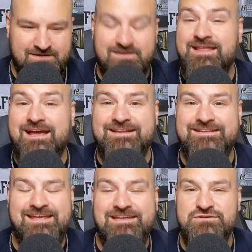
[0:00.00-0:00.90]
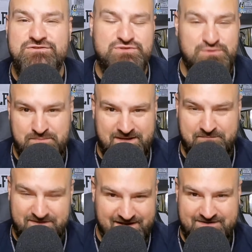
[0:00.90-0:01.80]
that continues to pick
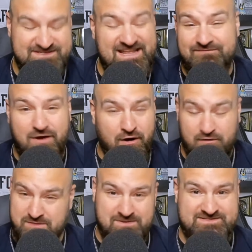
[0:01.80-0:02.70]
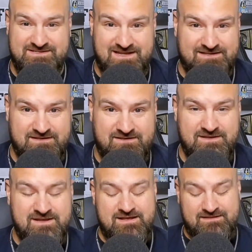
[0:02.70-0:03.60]
players that have already been selected.
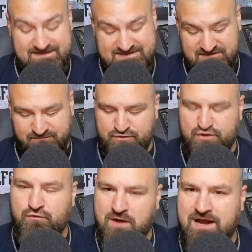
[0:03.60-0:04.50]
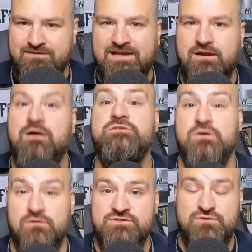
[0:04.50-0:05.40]
This is for the crowd that goes
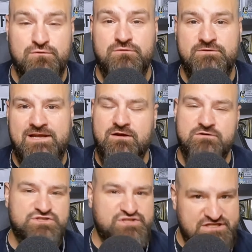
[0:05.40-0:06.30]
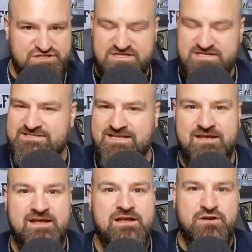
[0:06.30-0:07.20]
old school, that goes cheat sheets, that
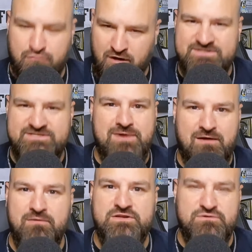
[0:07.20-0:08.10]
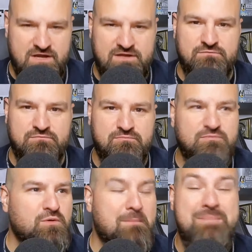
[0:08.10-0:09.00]
cross them out and you
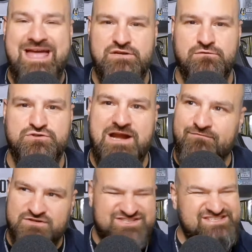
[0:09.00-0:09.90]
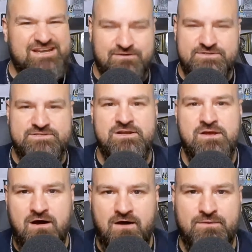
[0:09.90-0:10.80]
do a manual draft or stickers
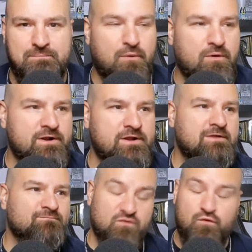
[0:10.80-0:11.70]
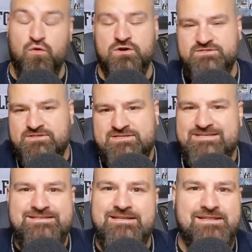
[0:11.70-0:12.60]
on the board. Of course, this
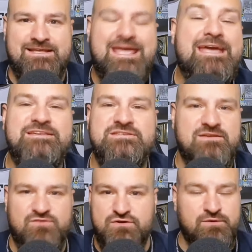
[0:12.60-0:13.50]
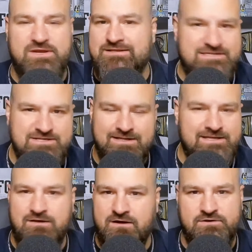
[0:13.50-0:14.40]
isn't the case if you're doing it
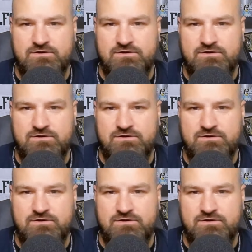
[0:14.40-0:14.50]
digitally on your